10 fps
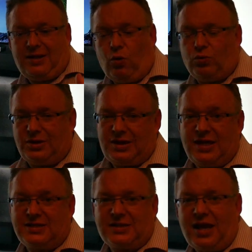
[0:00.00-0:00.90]
olden
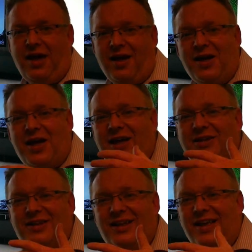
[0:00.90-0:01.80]
days, I say,
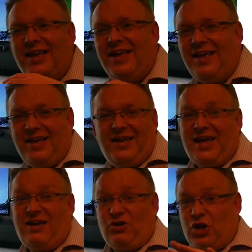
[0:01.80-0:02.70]

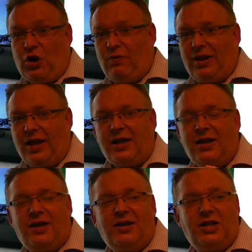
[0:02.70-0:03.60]
even currently,
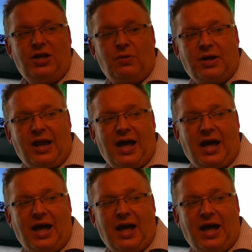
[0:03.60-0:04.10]
you can